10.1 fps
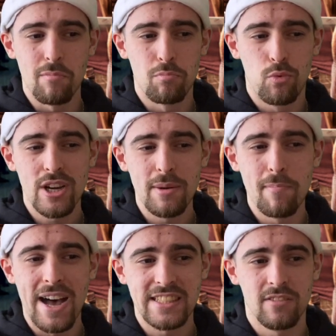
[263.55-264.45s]
pretty
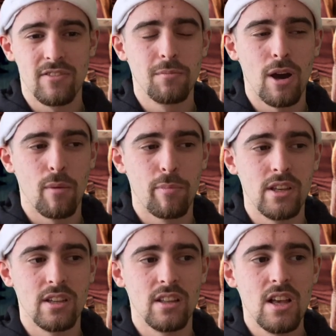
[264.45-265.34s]
massive in my
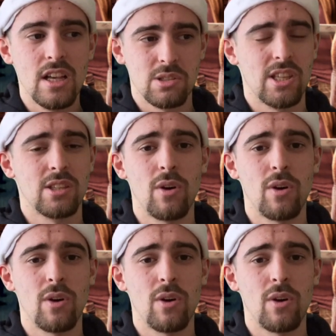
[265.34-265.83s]
opinion. So that's why